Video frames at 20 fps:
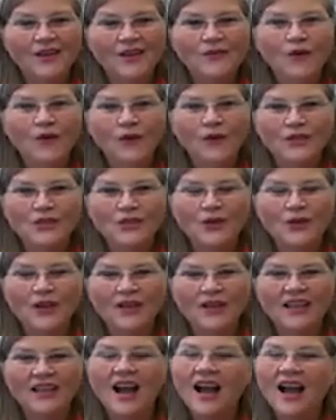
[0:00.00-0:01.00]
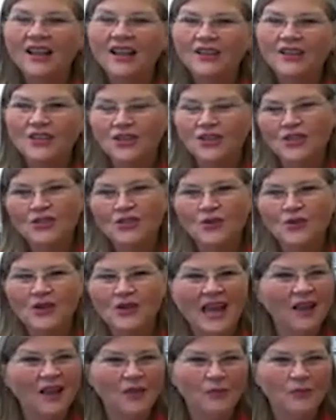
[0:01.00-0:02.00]
focused on college student
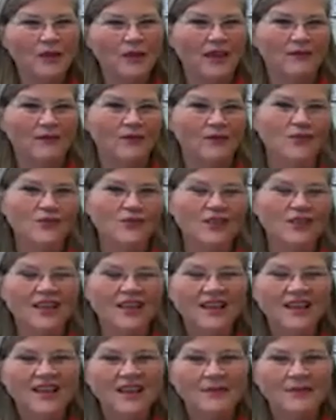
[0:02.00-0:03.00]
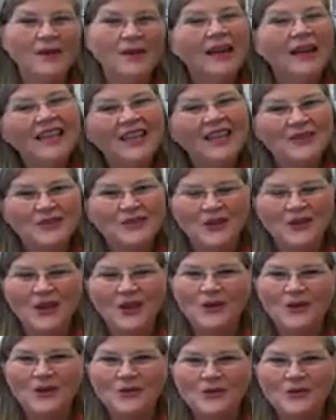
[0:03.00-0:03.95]
health behaviors many years ago.